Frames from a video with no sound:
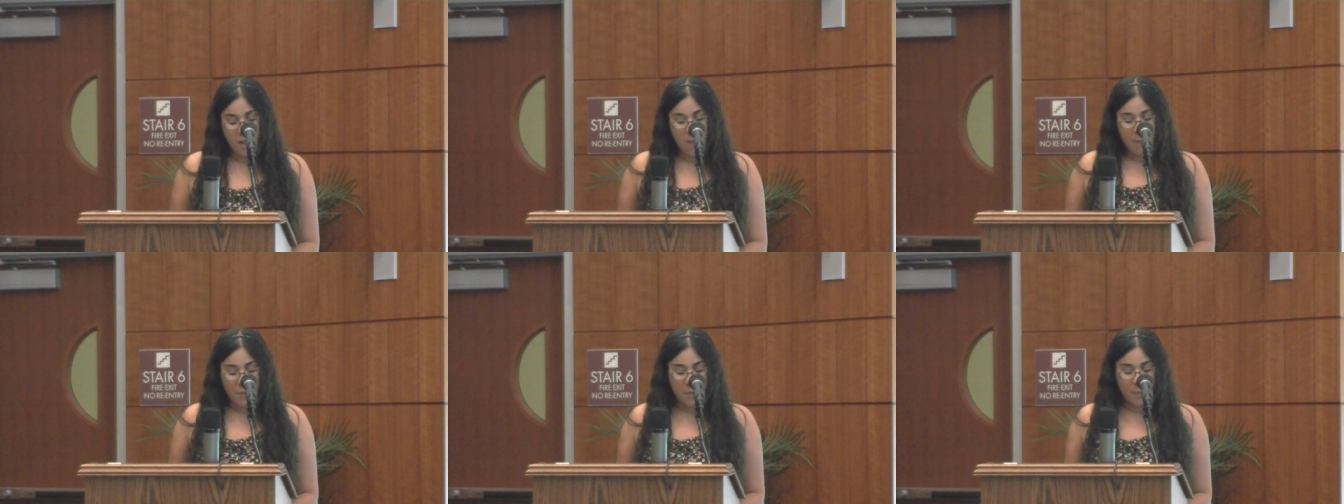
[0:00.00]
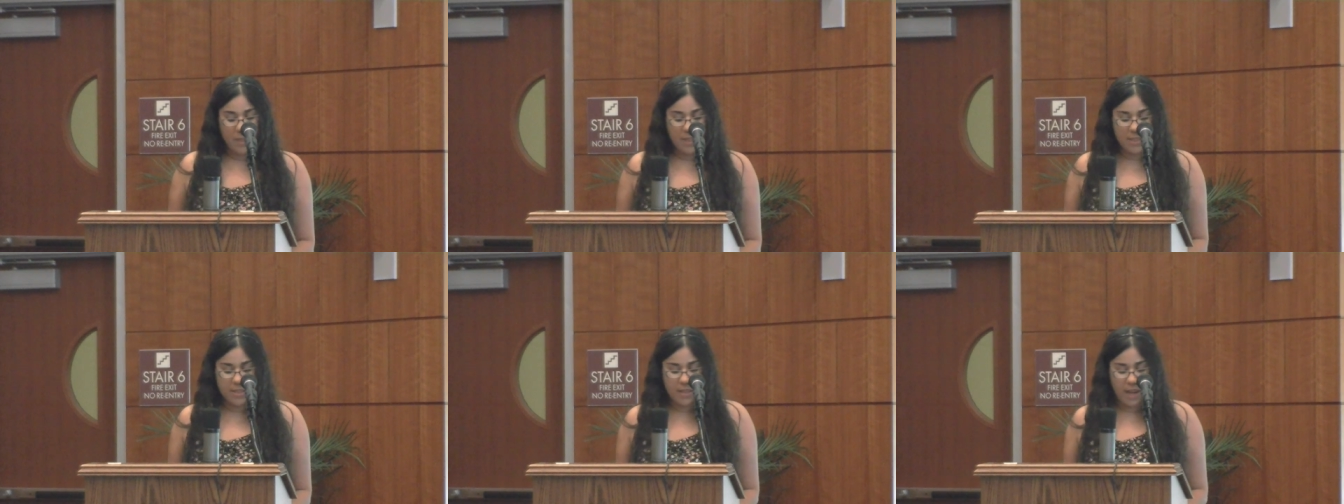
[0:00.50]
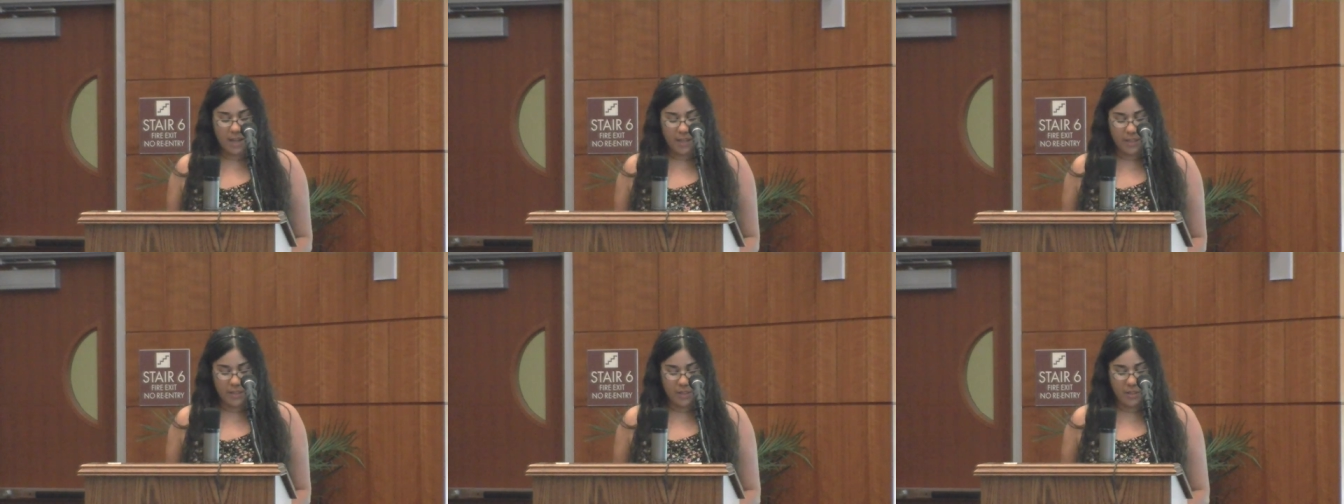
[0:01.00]
But the wind is
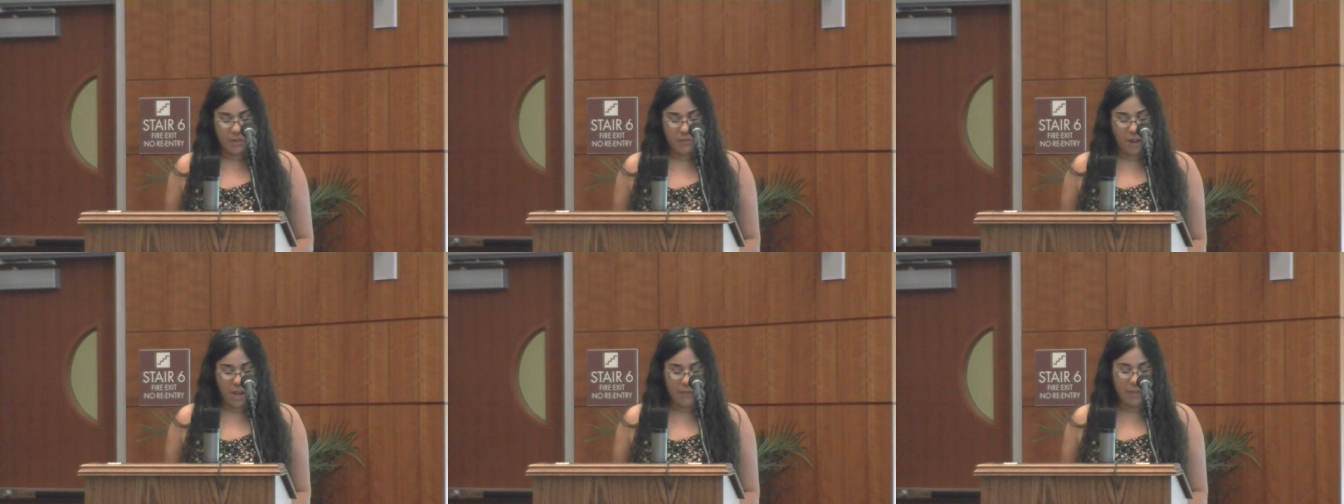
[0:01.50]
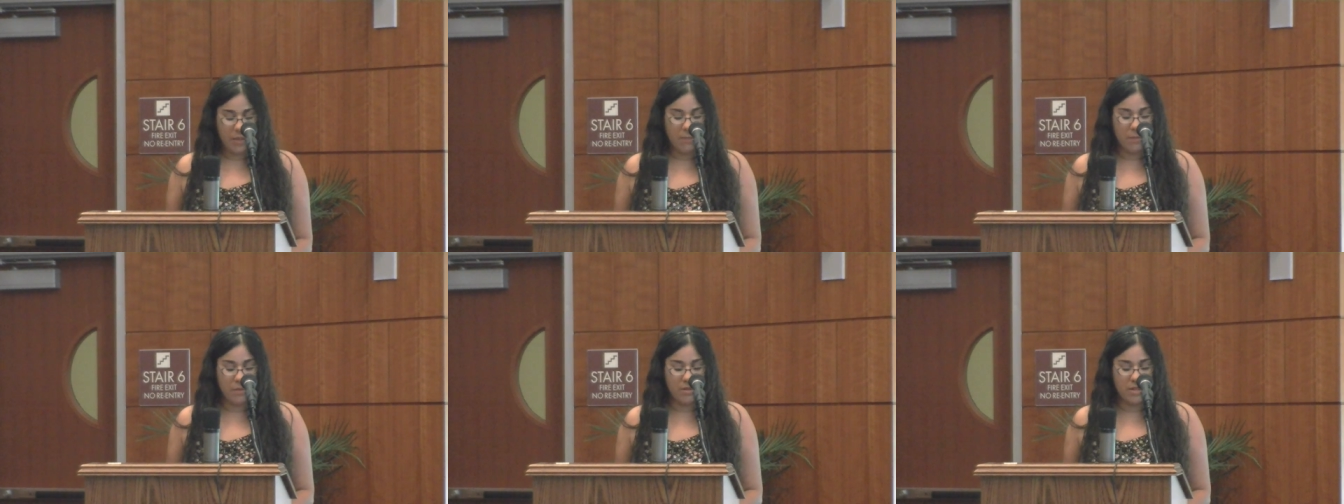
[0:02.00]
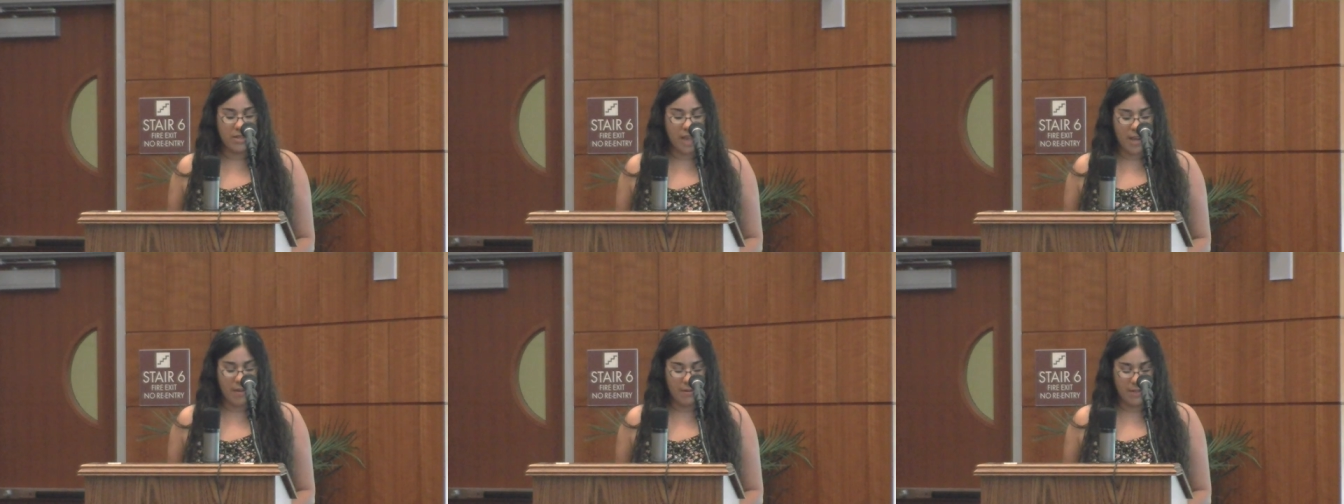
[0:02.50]
silent, and you're following the moon's
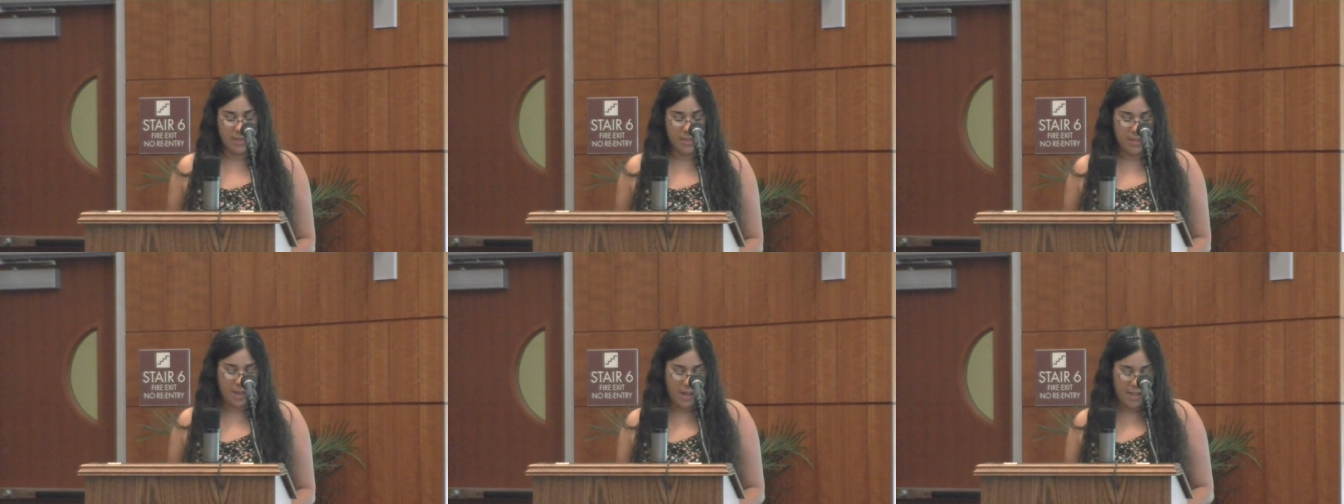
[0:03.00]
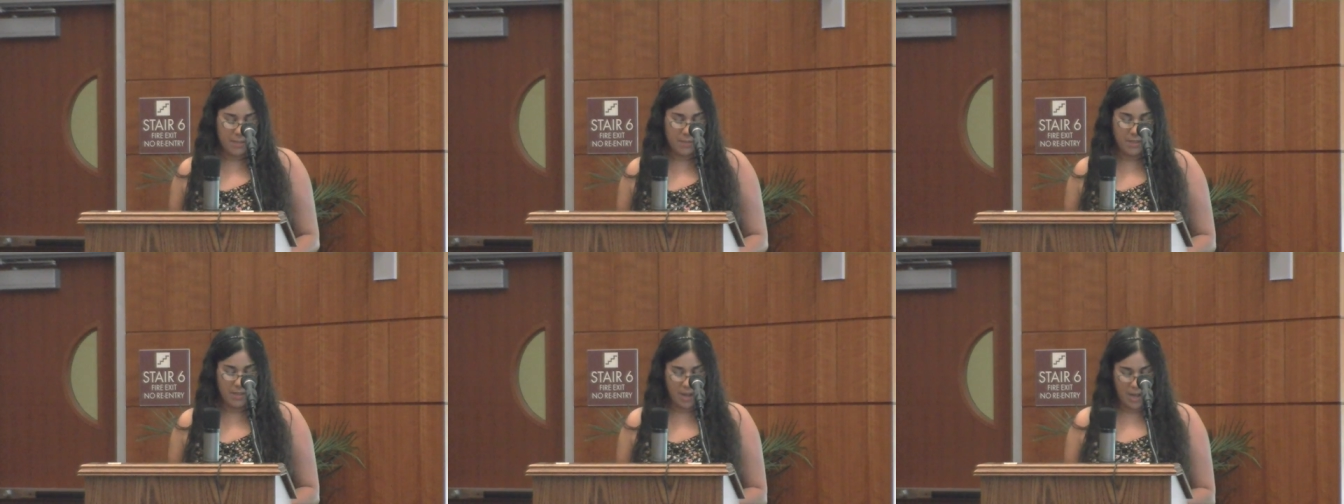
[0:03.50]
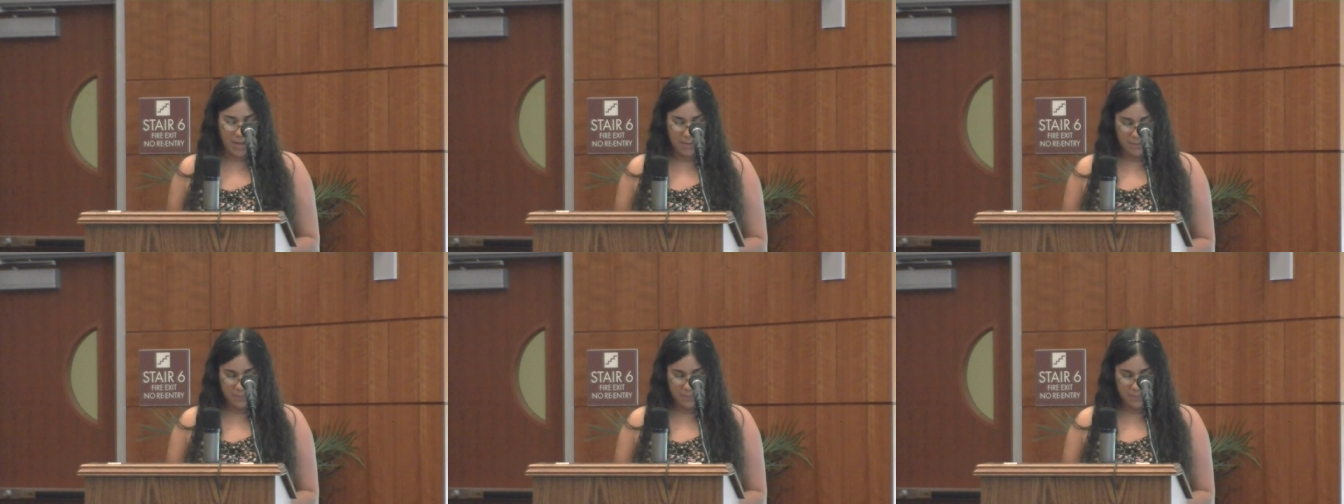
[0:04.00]
shadow as it dies with the night.